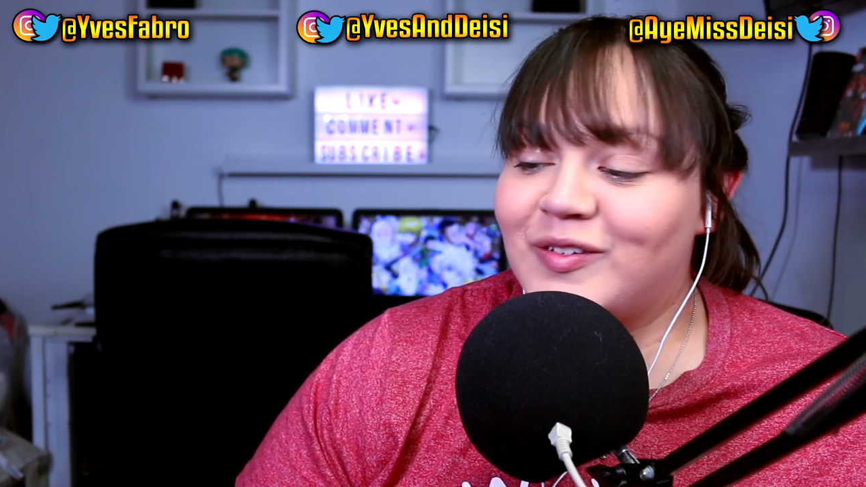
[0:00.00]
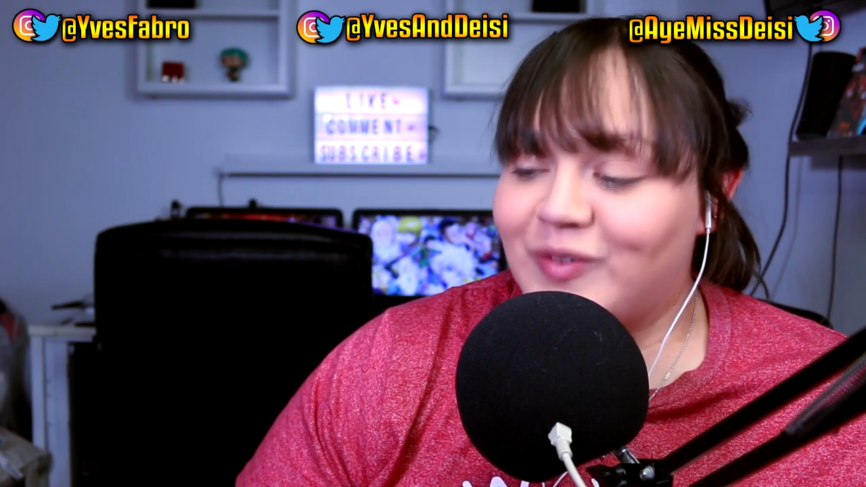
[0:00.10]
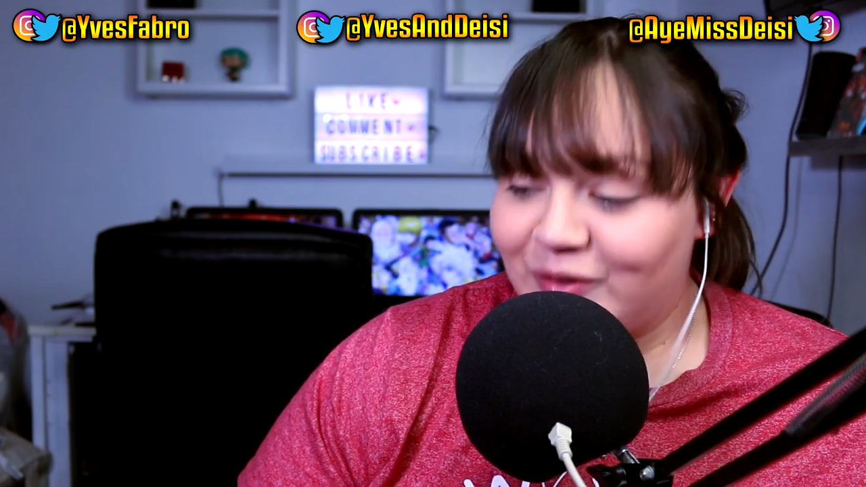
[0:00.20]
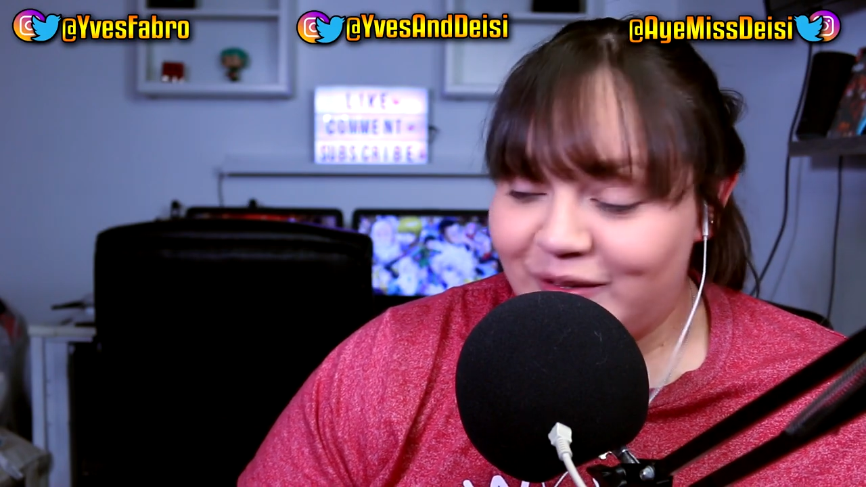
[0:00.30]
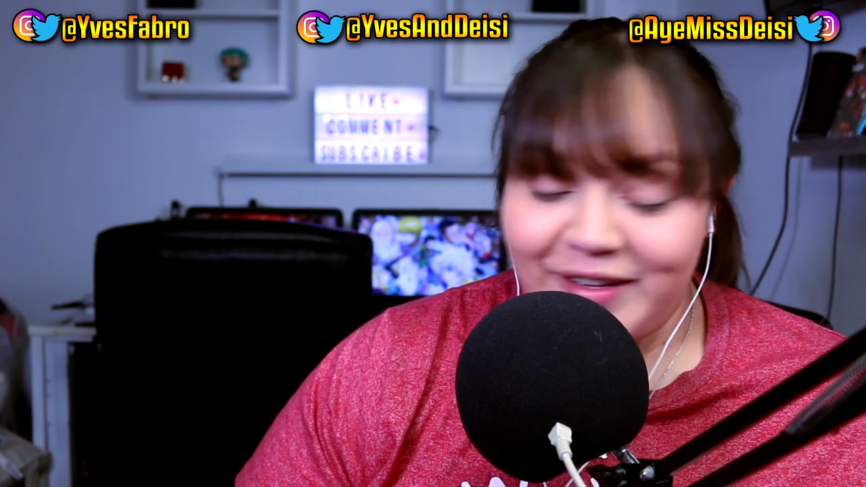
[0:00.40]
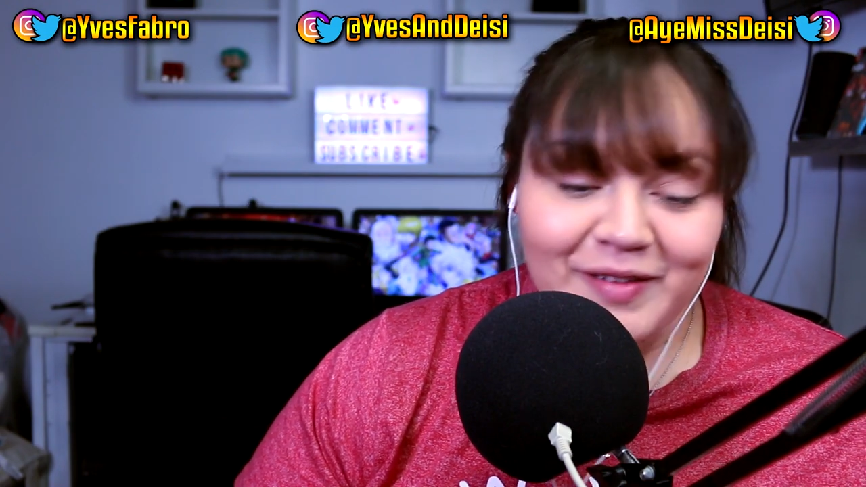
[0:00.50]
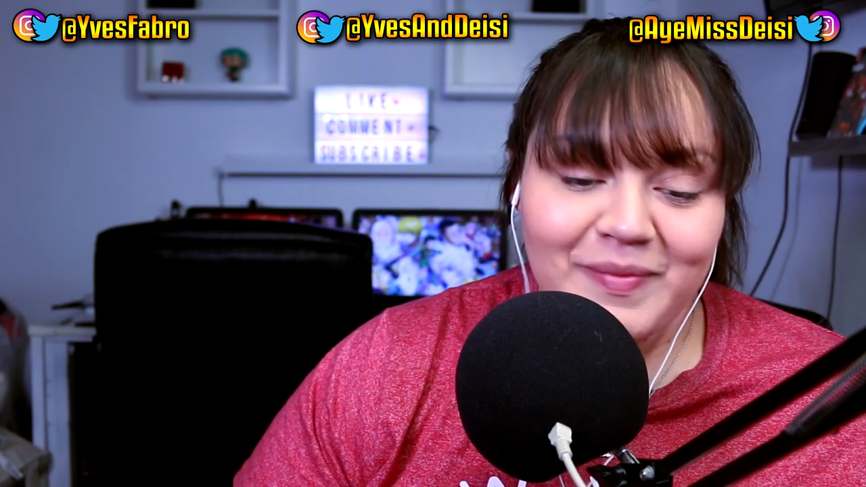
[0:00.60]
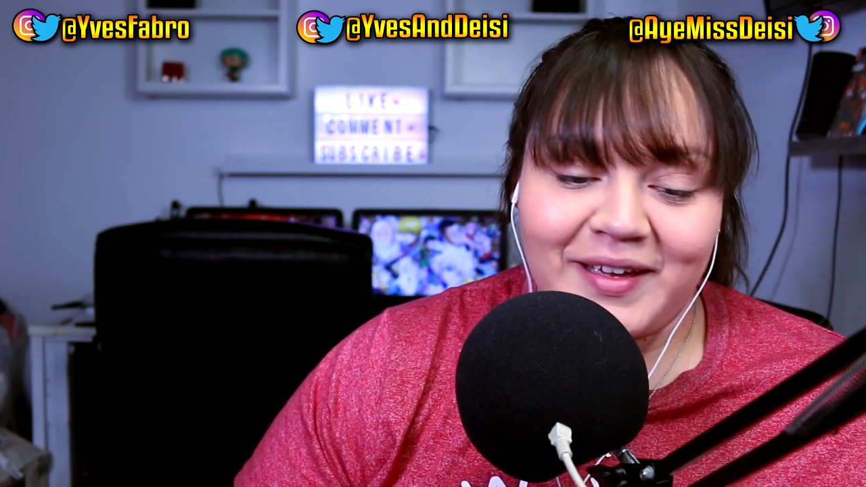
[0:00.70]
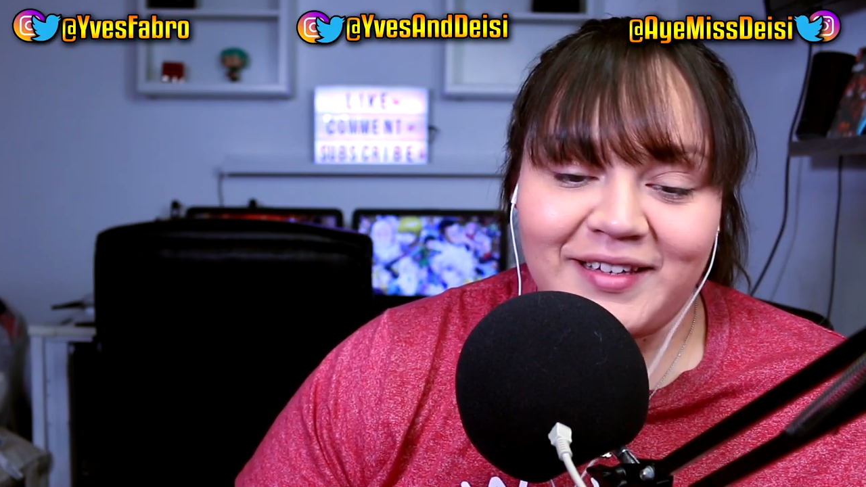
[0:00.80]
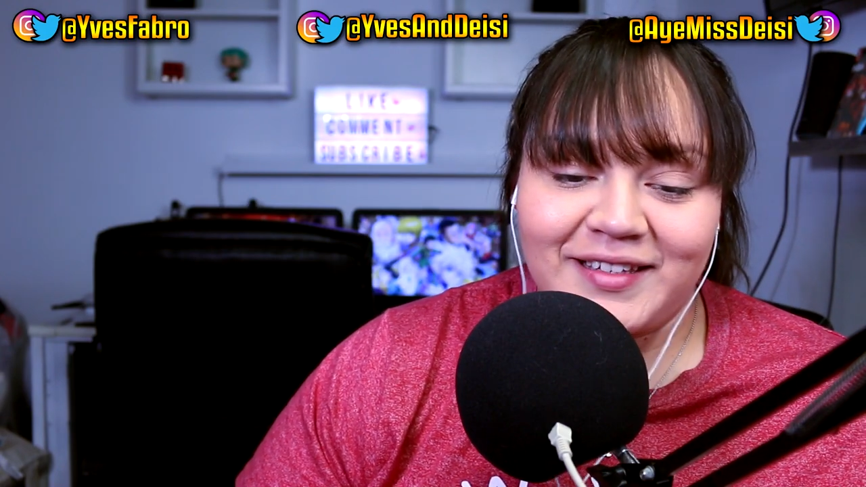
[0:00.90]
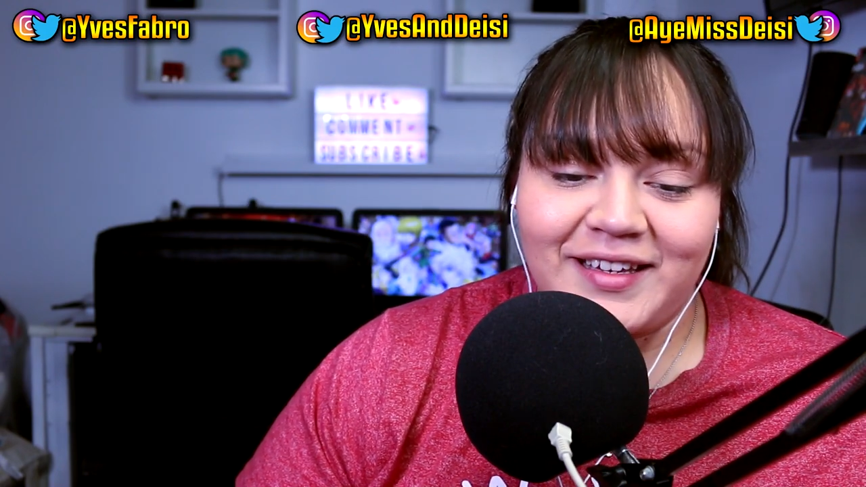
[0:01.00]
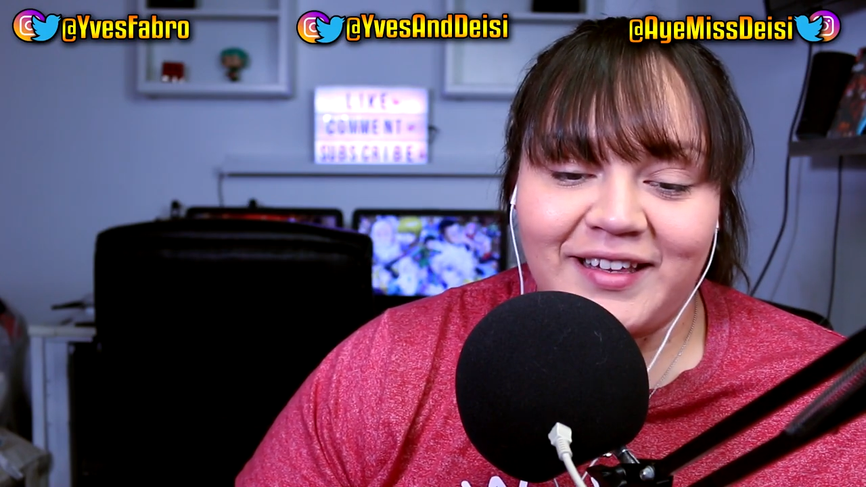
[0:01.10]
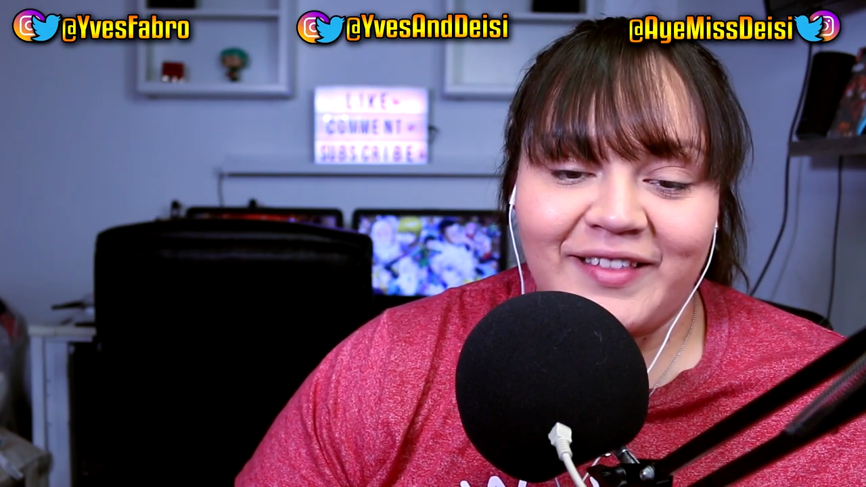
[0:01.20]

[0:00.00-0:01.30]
truly amazing.